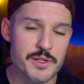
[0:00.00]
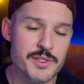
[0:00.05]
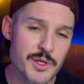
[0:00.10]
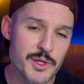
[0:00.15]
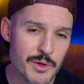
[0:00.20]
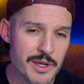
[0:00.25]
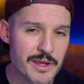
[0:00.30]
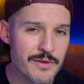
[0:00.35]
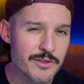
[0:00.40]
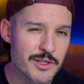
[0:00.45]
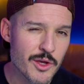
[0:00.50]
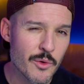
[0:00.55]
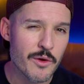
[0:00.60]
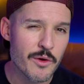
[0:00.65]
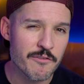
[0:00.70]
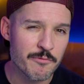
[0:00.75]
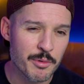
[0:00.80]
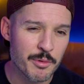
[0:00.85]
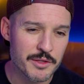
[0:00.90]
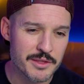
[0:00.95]
And so even though
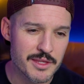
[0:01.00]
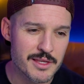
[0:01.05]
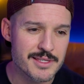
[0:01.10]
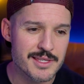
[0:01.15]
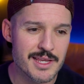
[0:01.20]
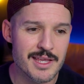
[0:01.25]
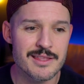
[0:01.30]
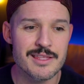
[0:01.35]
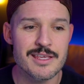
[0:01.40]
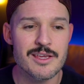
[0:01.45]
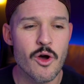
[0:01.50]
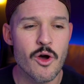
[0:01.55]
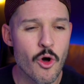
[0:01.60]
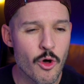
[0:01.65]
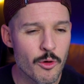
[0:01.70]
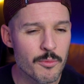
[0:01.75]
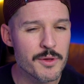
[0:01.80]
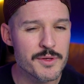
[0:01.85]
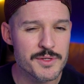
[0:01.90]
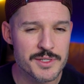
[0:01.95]
we've put this in the
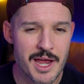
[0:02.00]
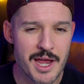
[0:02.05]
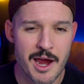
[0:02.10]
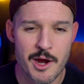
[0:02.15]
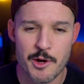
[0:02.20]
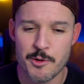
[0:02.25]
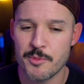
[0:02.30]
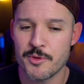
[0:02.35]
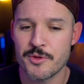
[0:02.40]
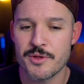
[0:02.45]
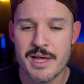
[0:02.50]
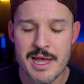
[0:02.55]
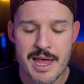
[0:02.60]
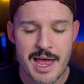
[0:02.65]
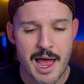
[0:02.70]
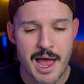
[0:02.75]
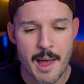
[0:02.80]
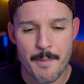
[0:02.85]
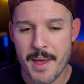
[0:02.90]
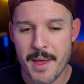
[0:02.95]
almost hireable,
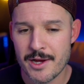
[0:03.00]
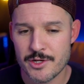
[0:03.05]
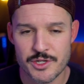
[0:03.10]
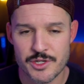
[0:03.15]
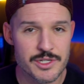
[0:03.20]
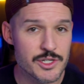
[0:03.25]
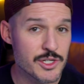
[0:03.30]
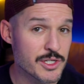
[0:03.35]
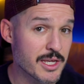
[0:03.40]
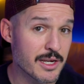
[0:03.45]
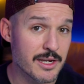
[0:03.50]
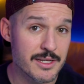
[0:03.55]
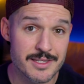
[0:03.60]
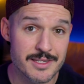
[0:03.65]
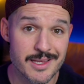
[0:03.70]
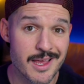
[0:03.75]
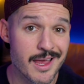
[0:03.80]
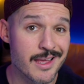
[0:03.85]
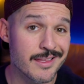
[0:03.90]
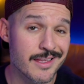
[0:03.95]
I'm actually just going to
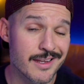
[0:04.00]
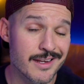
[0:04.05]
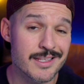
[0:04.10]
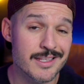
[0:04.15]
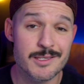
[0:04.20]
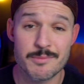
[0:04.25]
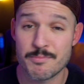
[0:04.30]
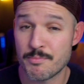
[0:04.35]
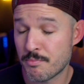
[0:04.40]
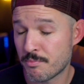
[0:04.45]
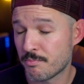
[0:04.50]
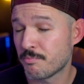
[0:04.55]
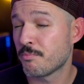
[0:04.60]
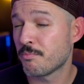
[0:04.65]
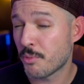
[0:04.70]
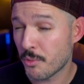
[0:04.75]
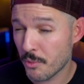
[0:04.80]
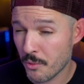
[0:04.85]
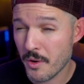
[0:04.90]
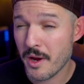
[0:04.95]
say that it's
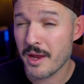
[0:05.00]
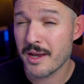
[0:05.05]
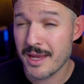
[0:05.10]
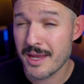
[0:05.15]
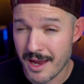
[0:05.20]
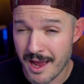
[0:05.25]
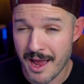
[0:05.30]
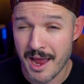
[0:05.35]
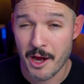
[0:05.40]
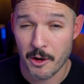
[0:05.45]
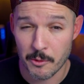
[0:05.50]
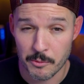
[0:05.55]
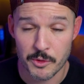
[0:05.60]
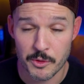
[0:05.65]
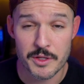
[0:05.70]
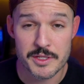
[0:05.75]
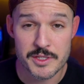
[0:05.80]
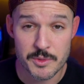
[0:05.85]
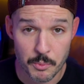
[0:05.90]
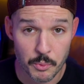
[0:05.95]
pretty
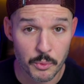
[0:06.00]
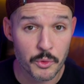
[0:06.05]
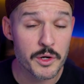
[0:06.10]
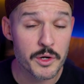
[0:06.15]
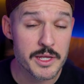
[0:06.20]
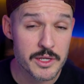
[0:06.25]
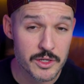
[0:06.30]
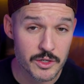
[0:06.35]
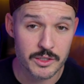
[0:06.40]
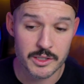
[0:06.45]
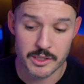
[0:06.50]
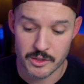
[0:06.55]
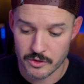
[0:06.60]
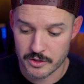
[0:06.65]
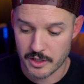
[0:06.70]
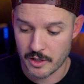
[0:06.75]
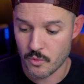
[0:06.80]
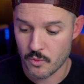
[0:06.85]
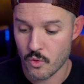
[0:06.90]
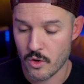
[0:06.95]
hireable. It's pretty good
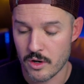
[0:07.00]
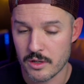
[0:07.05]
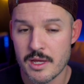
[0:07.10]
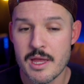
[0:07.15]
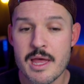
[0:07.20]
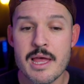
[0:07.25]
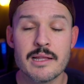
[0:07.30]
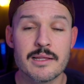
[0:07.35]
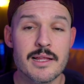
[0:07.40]
looking work.